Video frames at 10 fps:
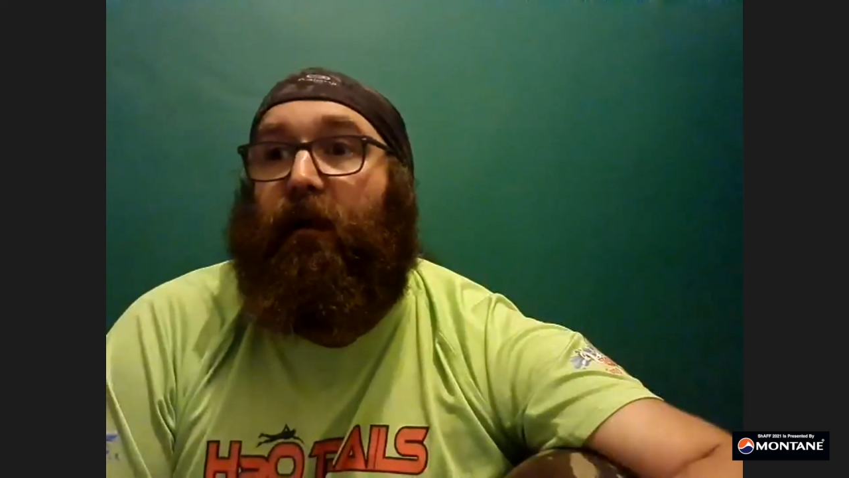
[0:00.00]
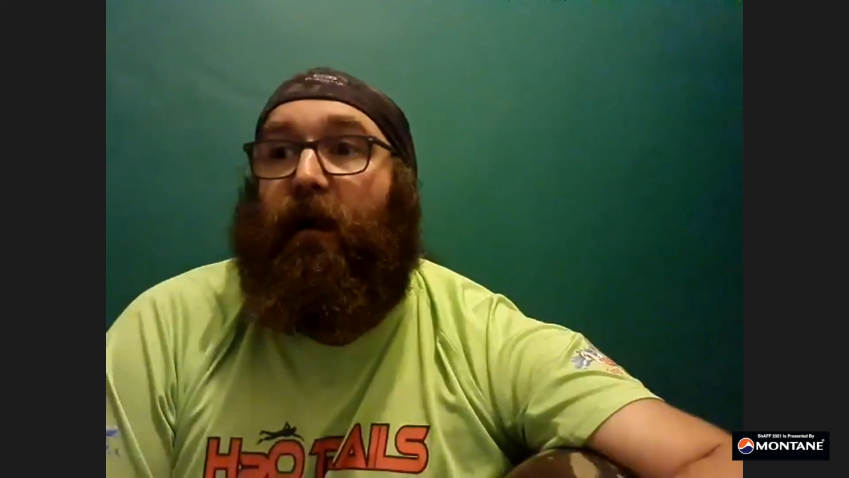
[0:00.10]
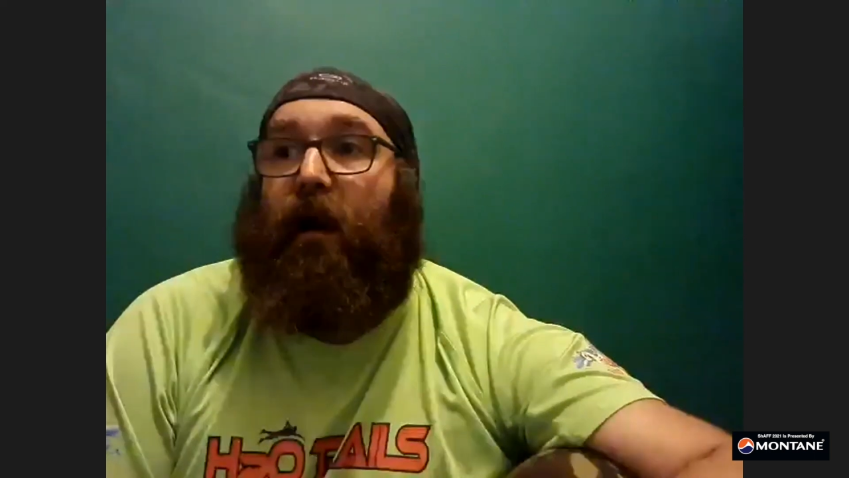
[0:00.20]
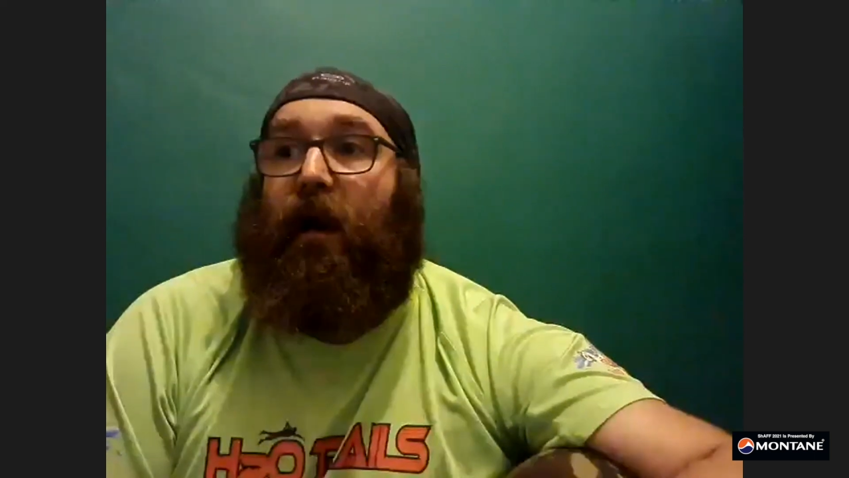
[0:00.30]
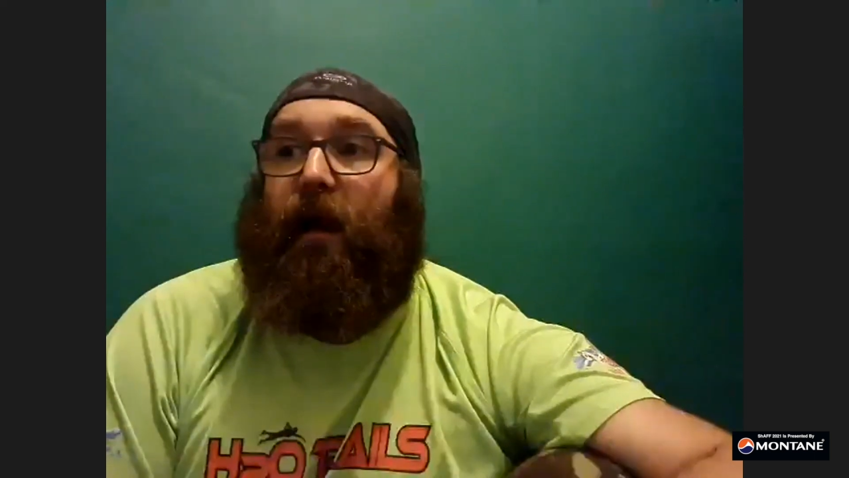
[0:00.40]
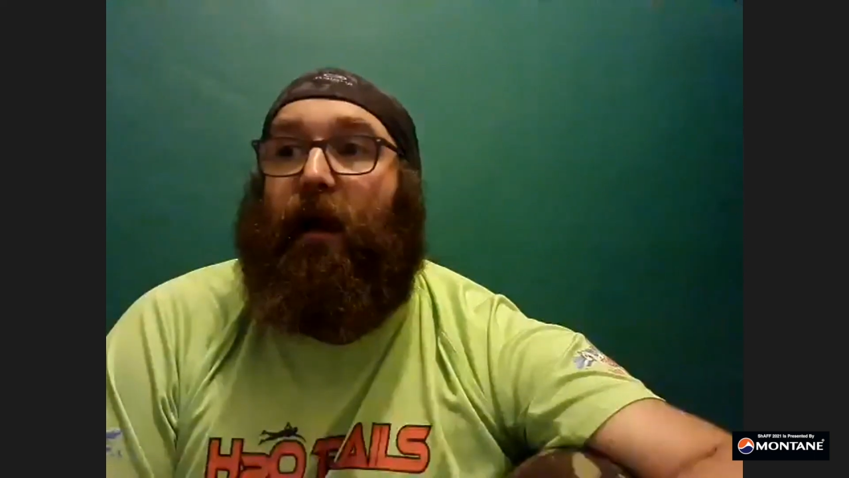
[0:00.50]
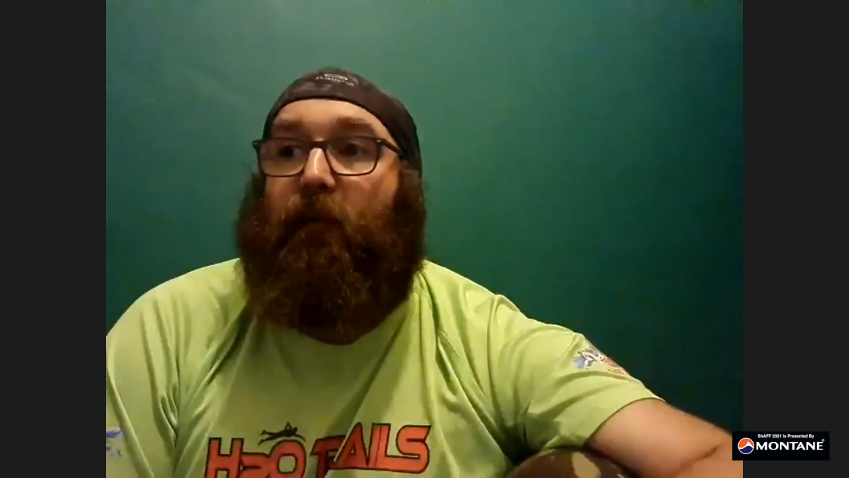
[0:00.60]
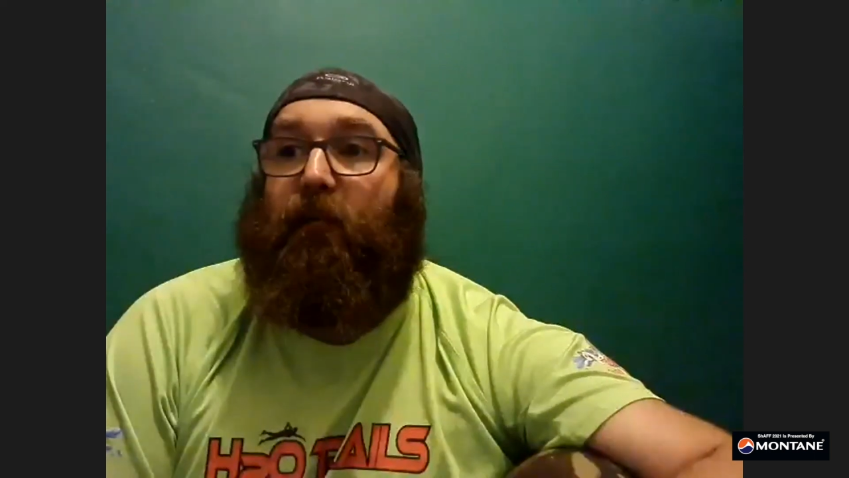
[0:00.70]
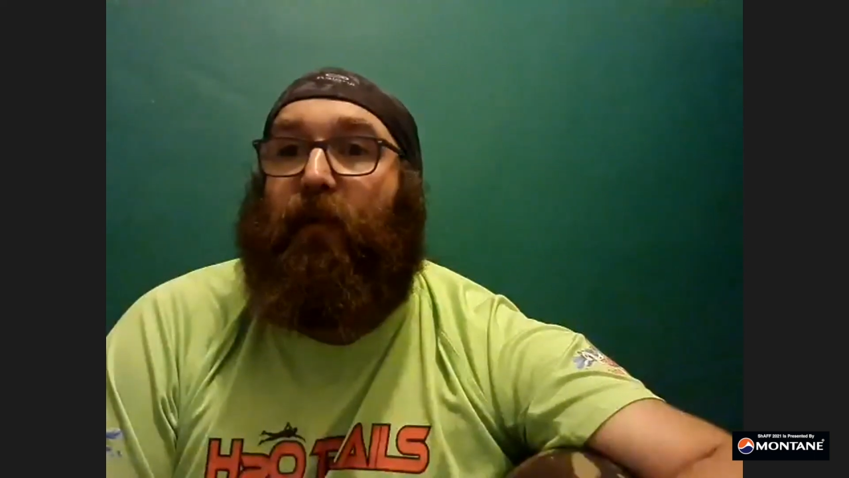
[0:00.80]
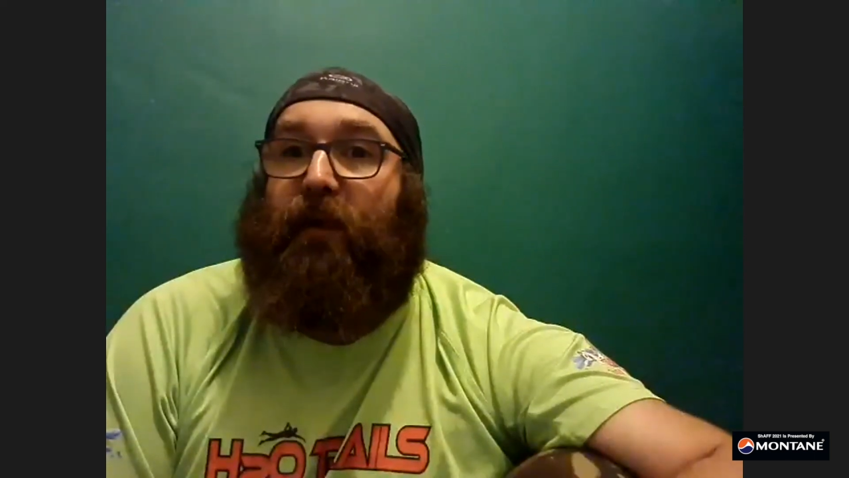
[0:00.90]

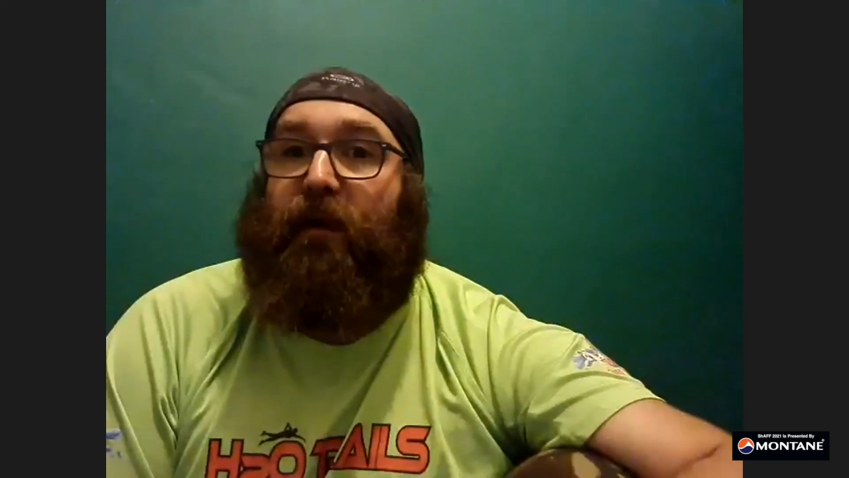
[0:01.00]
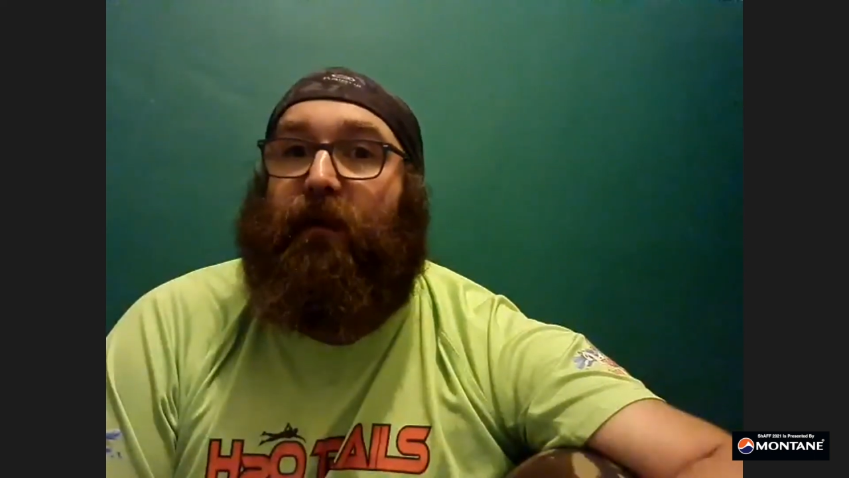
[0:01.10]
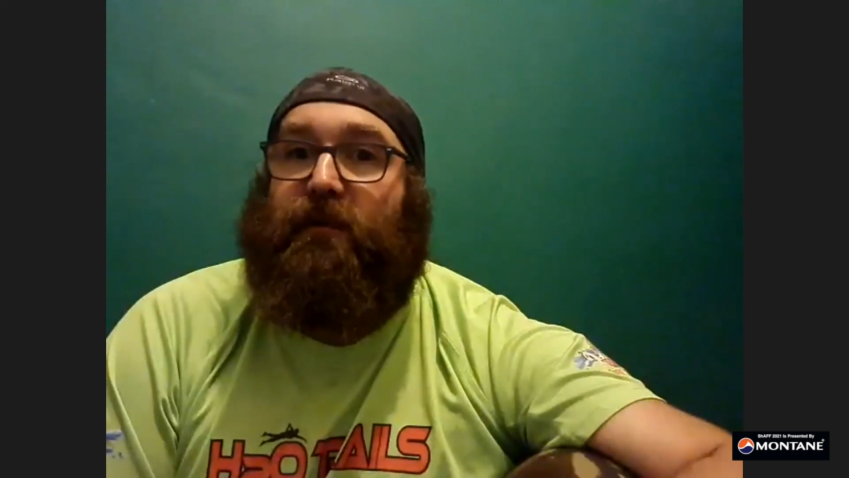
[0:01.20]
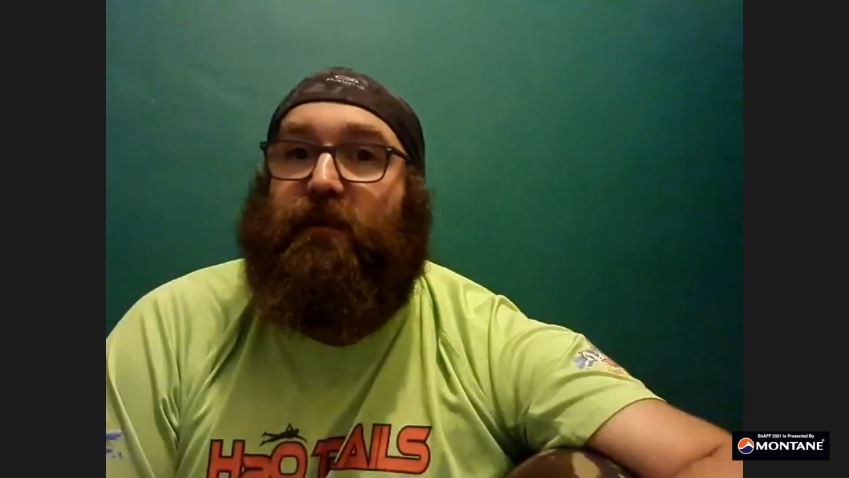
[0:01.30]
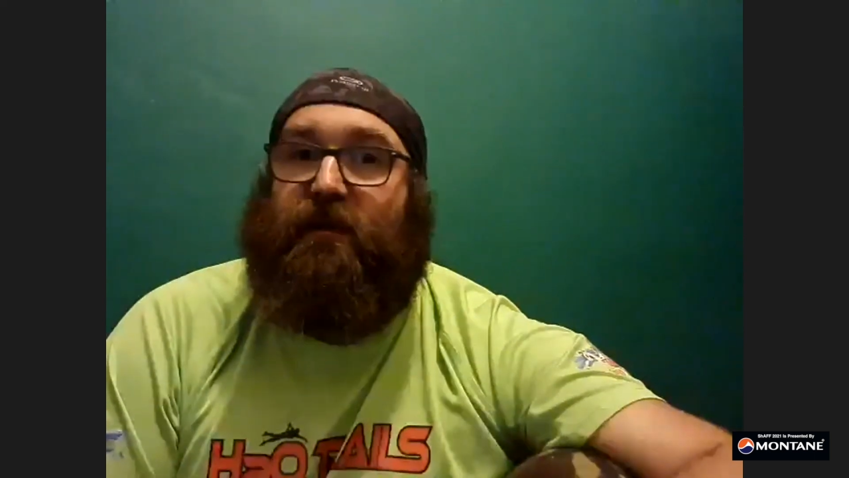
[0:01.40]
But because of the